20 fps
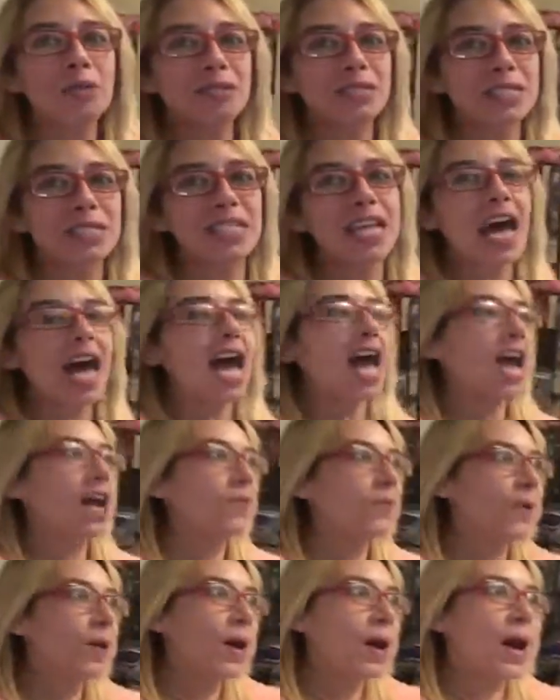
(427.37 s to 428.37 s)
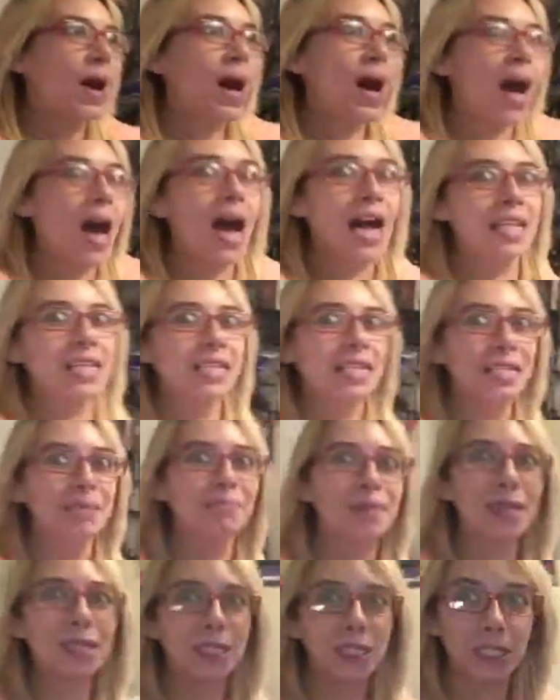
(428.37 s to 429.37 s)
old today. What? This
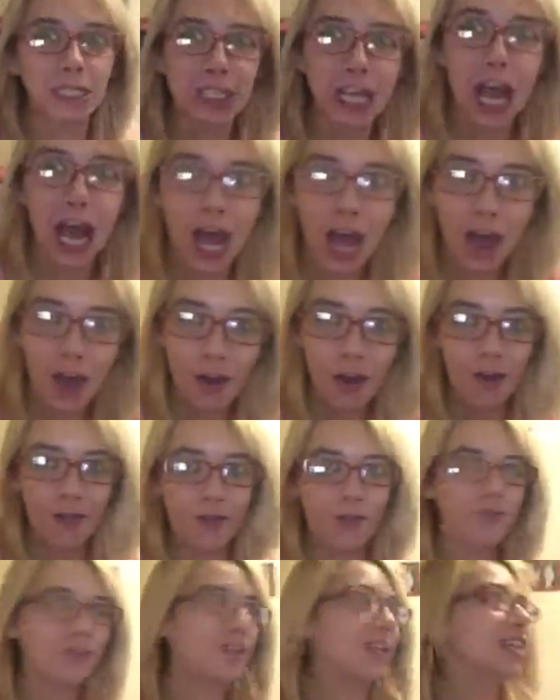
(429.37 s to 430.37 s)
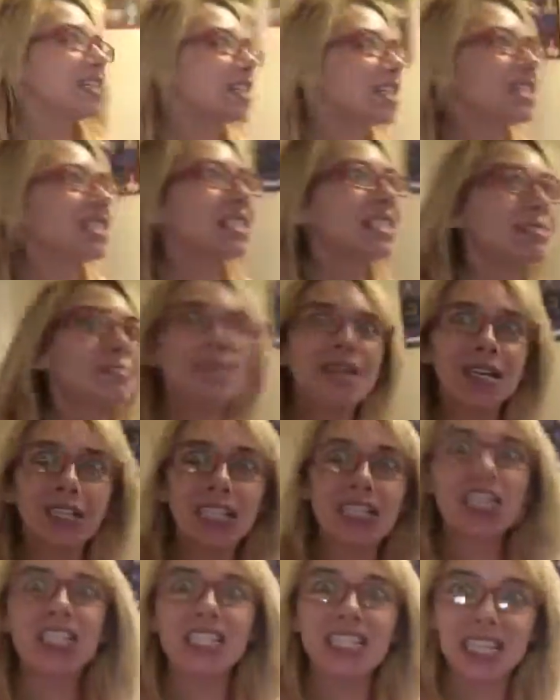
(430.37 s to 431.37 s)
bitch is old.
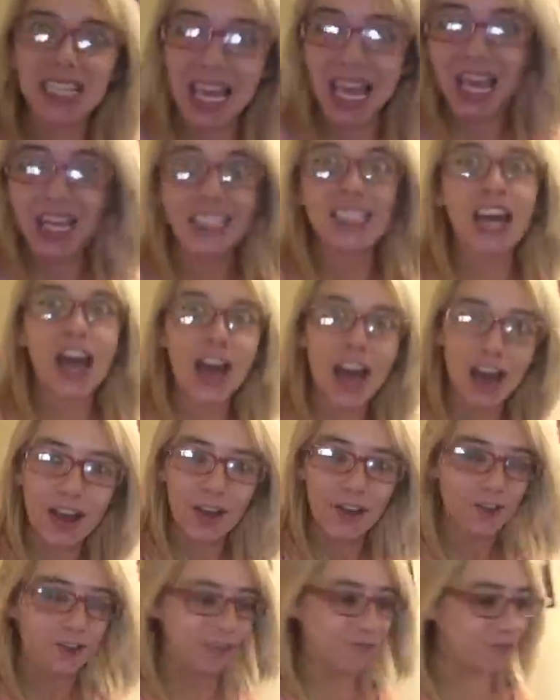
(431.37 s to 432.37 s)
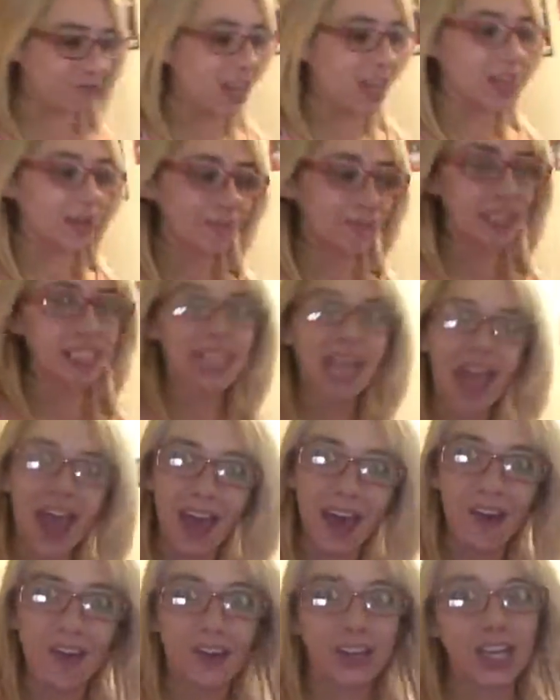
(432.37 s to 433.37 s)
It's getting old. Let me
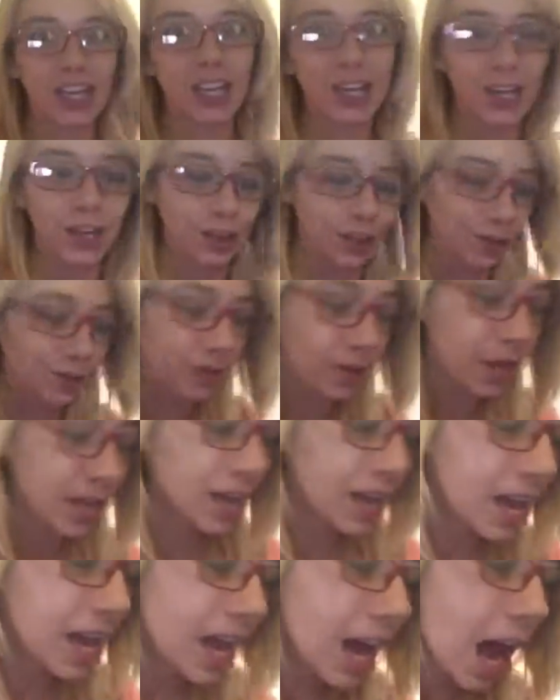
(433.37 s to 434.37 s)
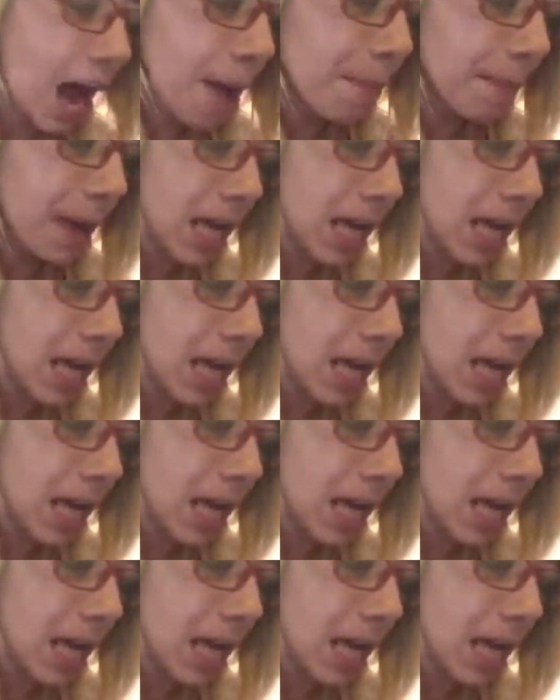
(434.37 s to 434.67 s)
tell you. I'm